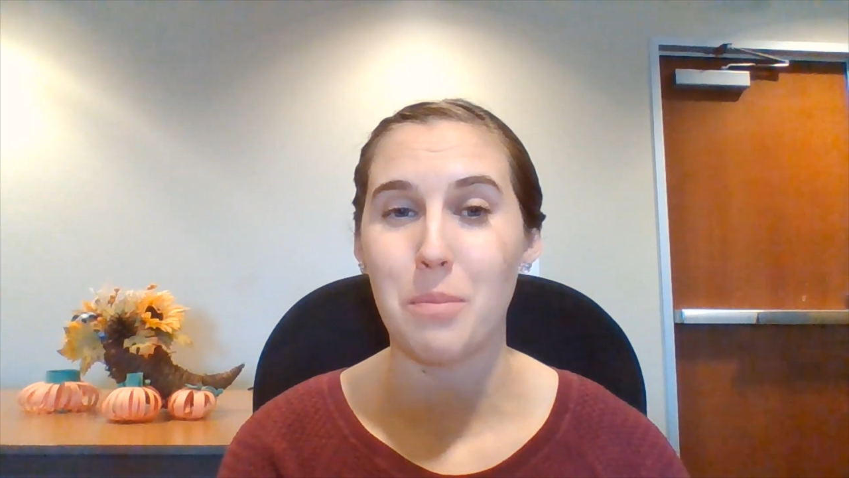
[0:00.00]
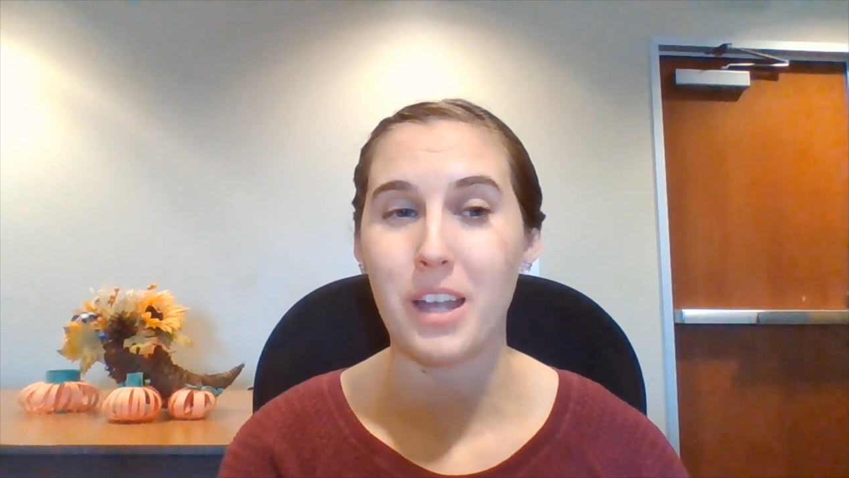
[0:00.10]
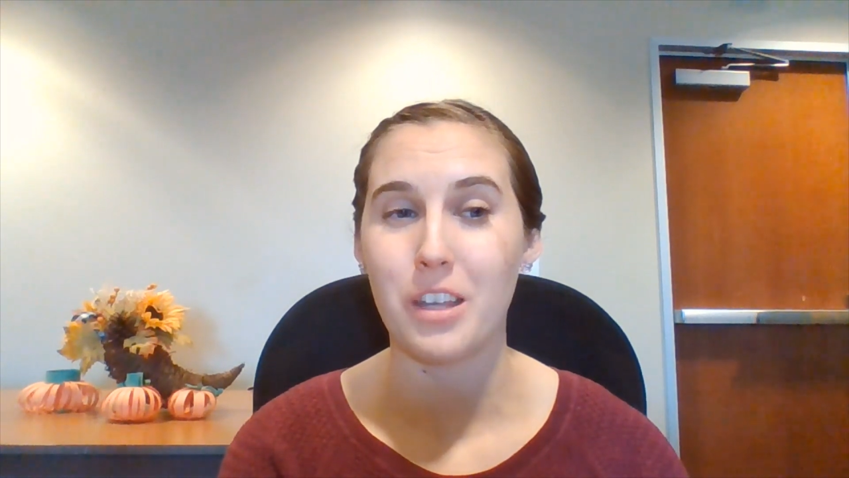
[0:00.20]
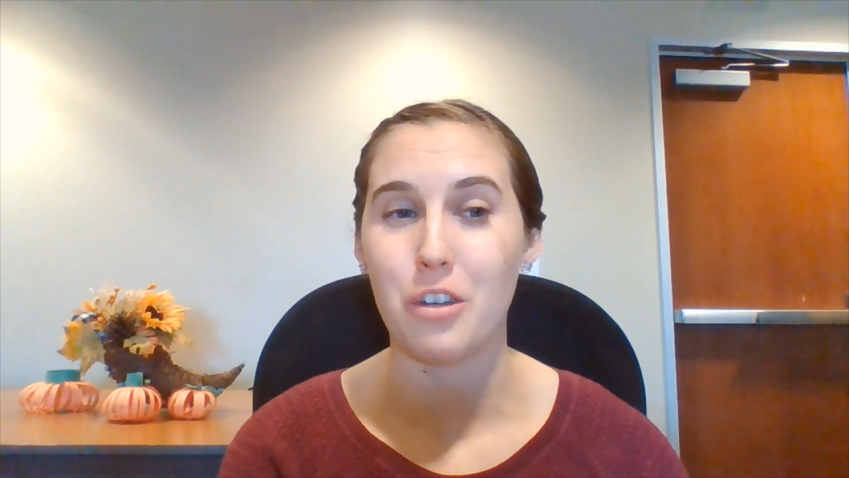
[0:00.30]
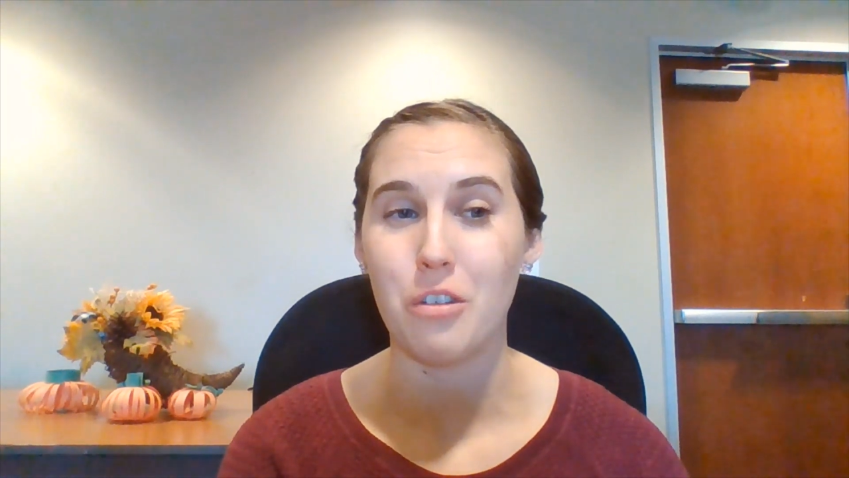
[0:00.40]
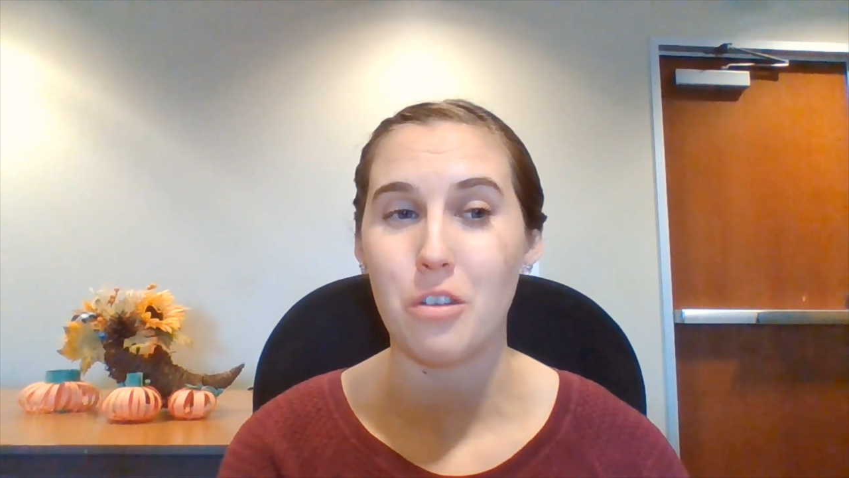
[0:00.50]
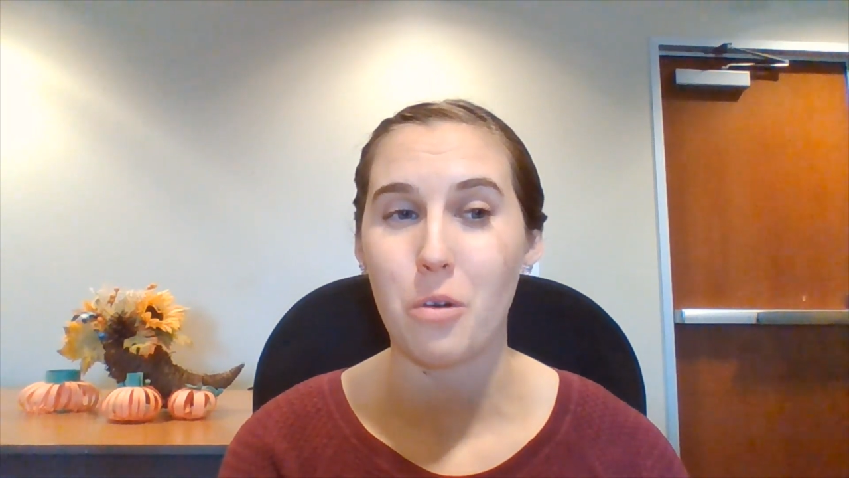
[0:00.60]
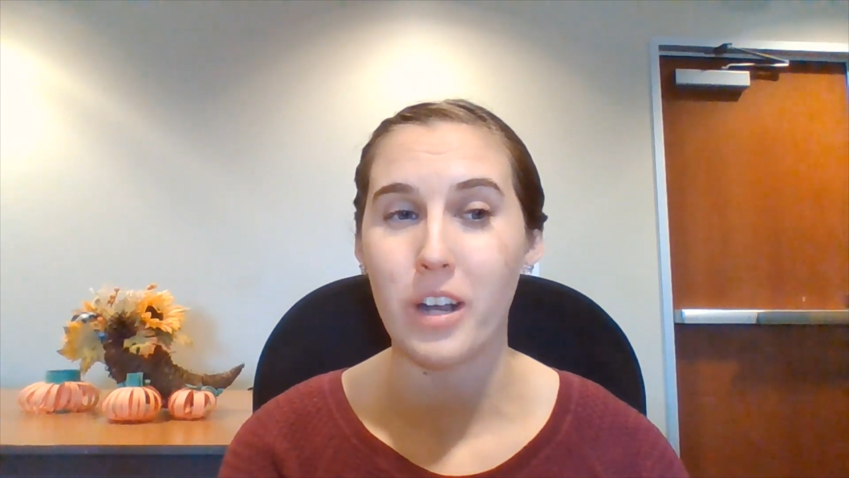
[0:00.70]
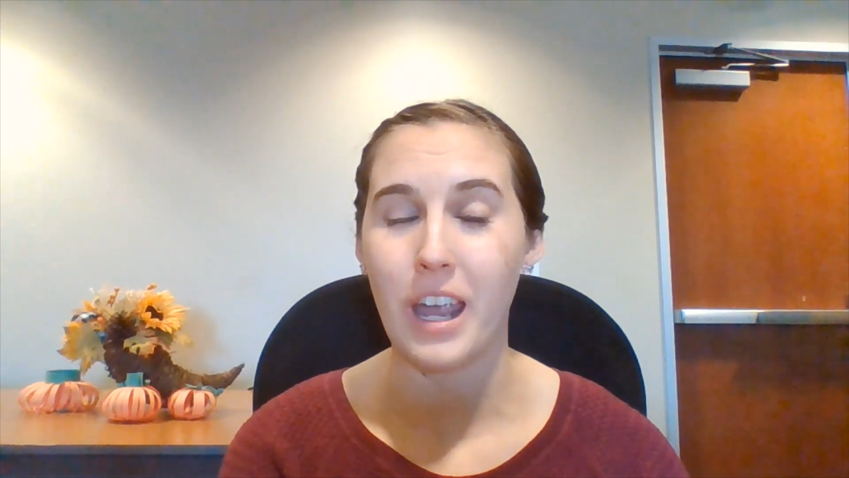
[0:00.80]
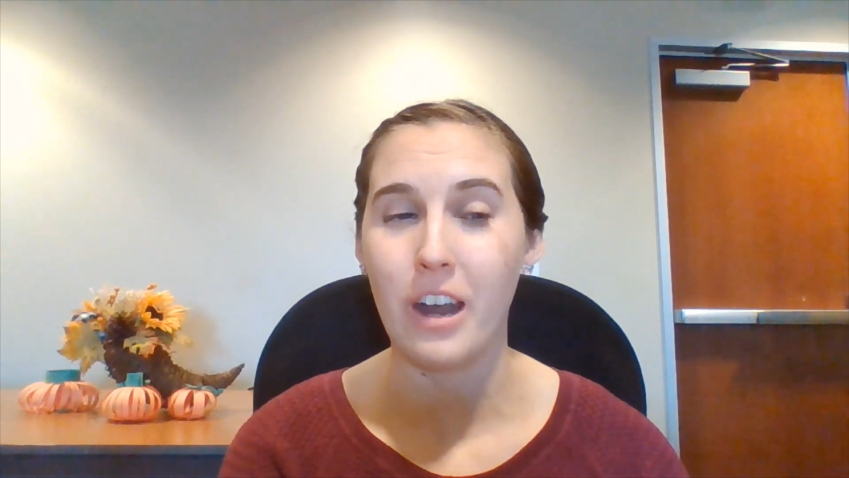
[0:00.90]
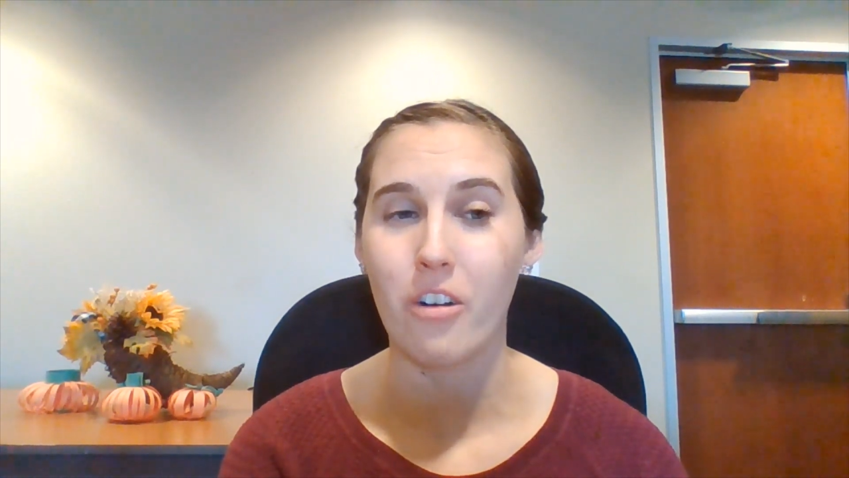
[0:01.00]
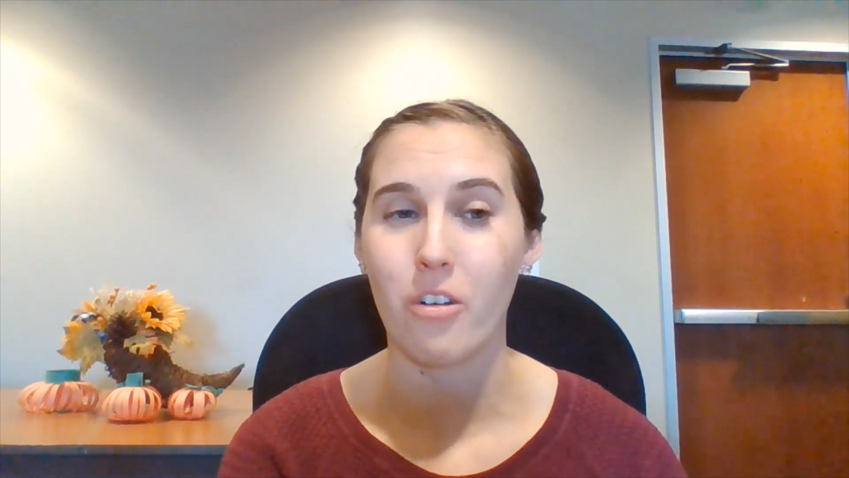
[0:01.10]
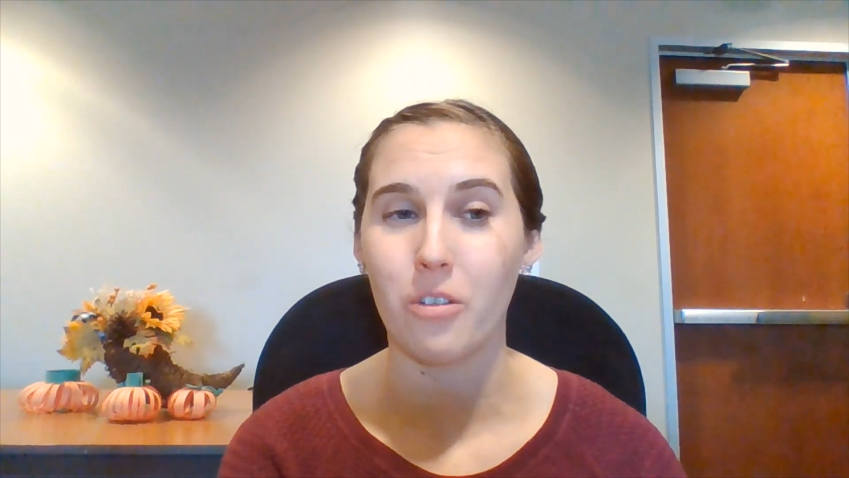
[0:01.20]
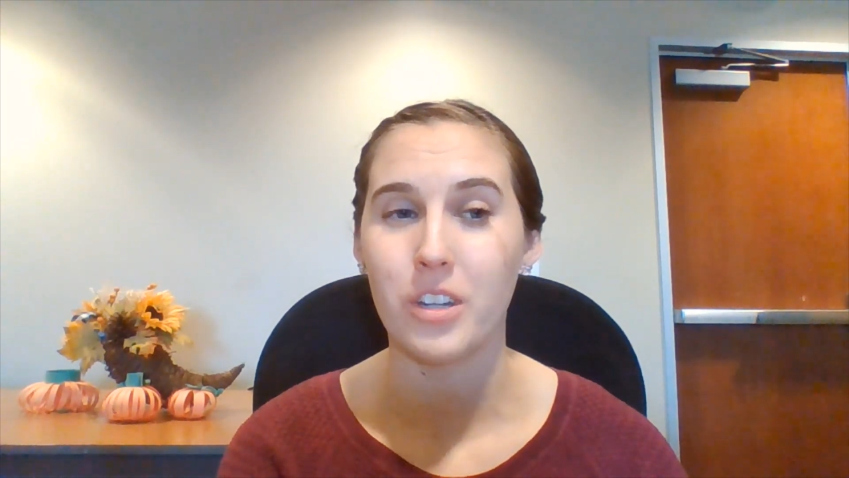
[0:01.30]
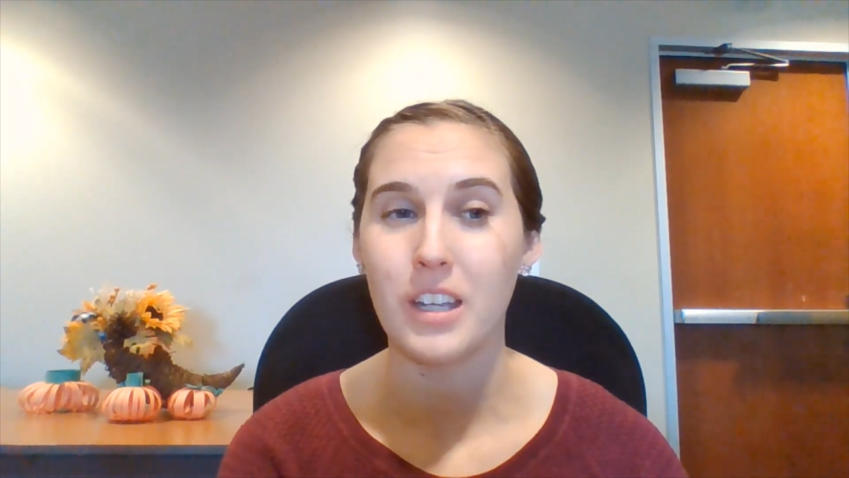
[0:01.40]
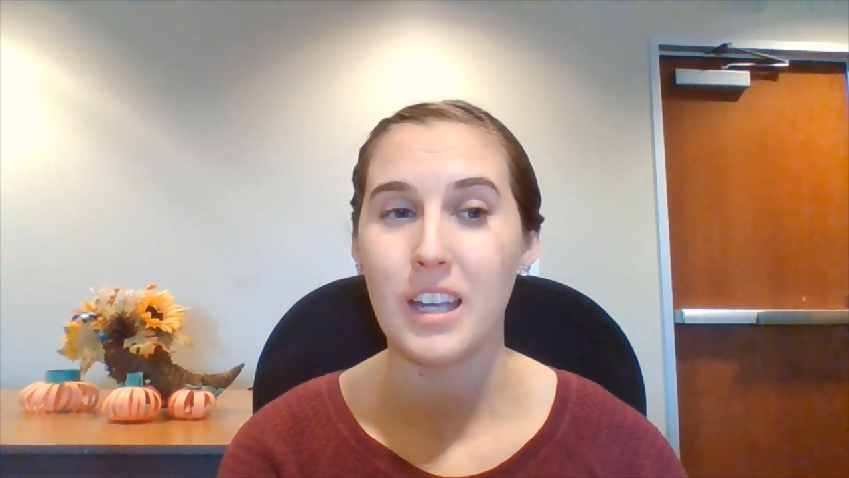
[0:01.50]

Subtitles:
by the New York Herald,